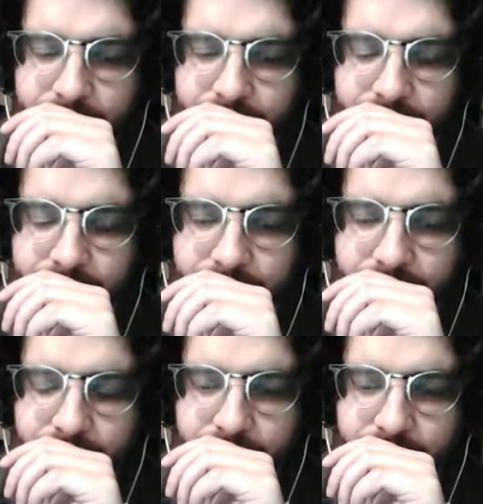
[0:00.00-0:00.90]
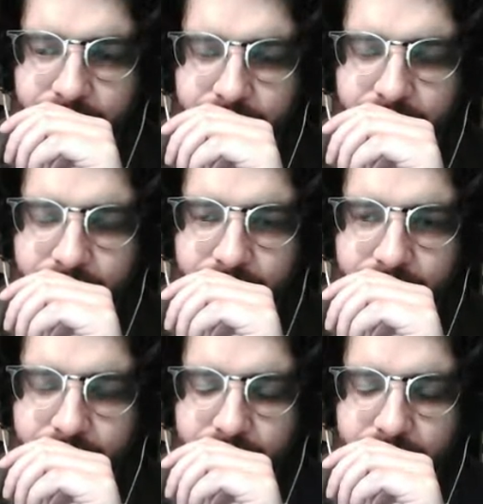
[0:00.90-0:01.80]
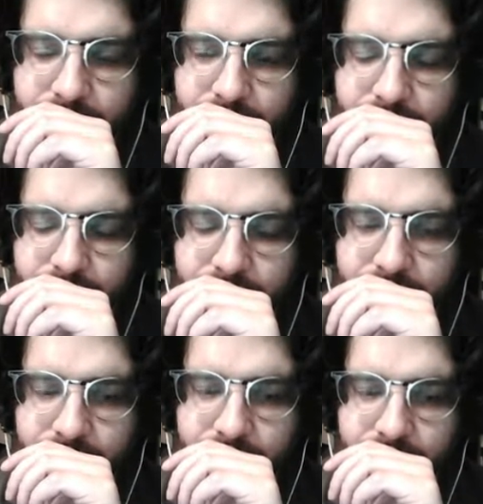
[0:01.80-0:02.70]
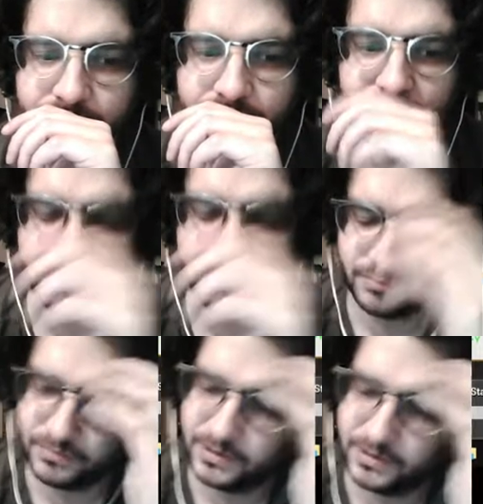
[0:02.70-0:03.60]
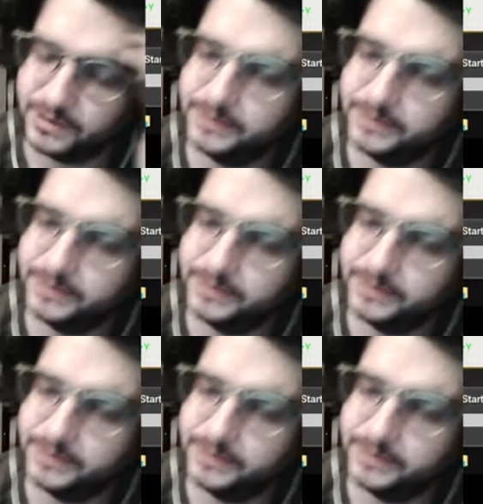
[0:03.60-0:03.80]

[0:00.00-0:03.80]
[no speech]